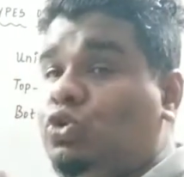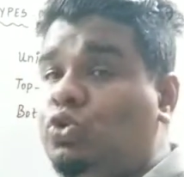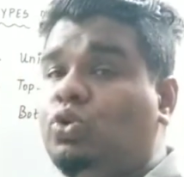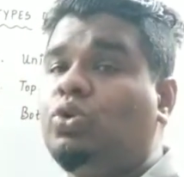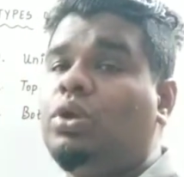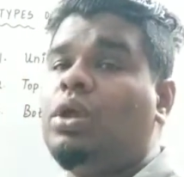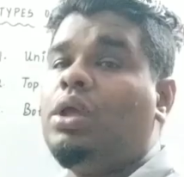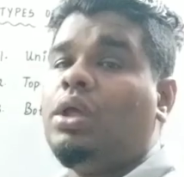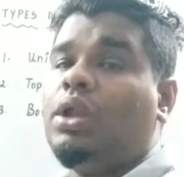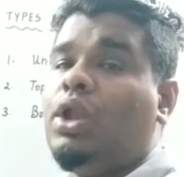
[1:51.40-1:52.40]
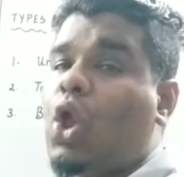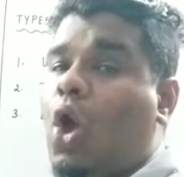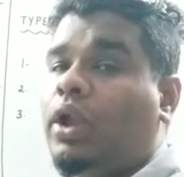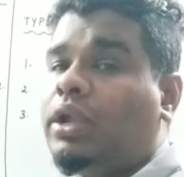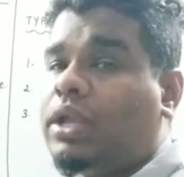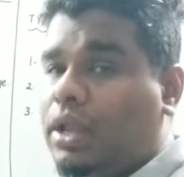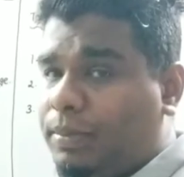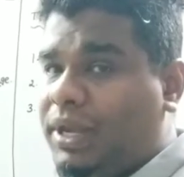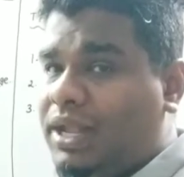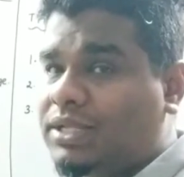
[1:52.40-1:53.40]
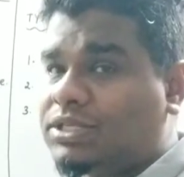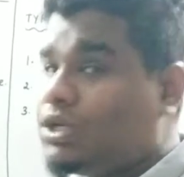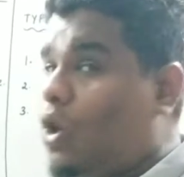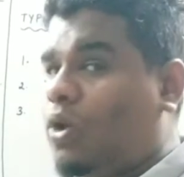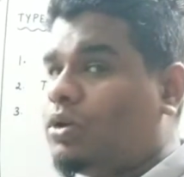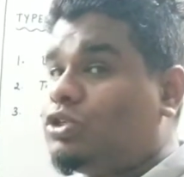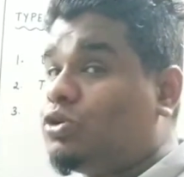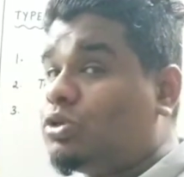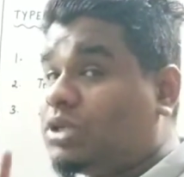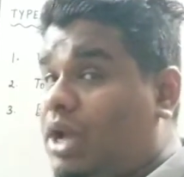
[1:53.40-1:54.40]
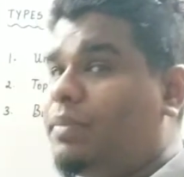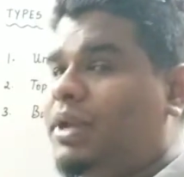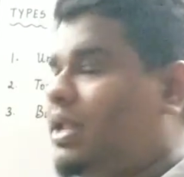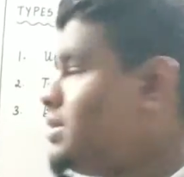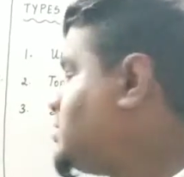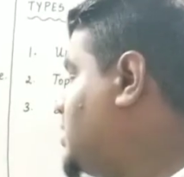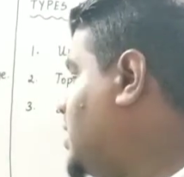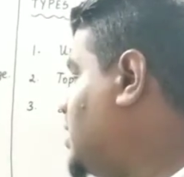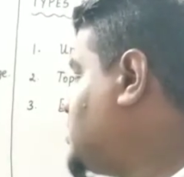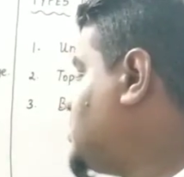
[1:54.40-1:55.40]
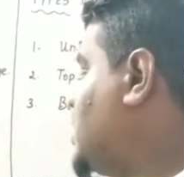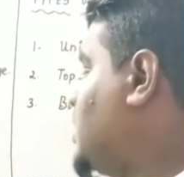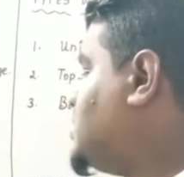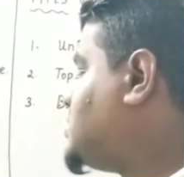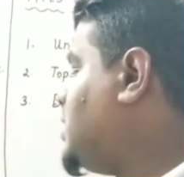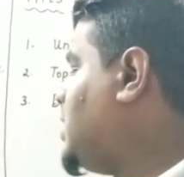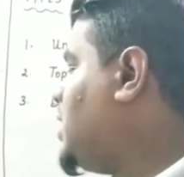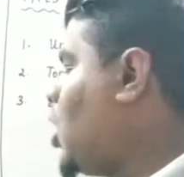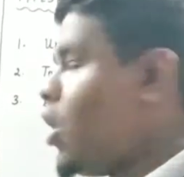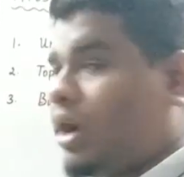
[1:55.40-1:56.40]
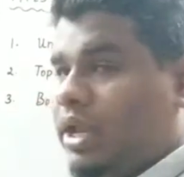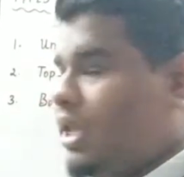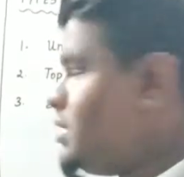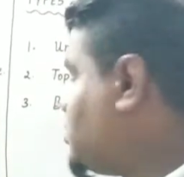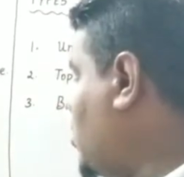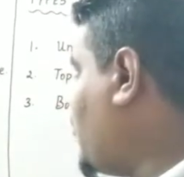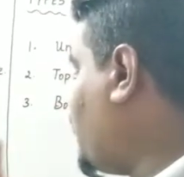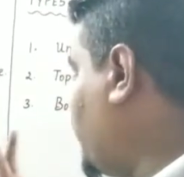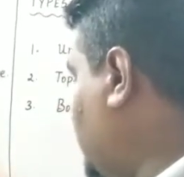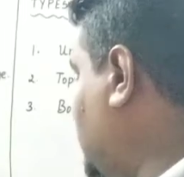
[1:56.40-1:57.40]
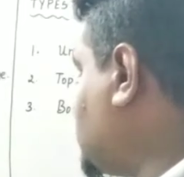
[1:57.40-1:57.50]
two terminals, that is C or D. So in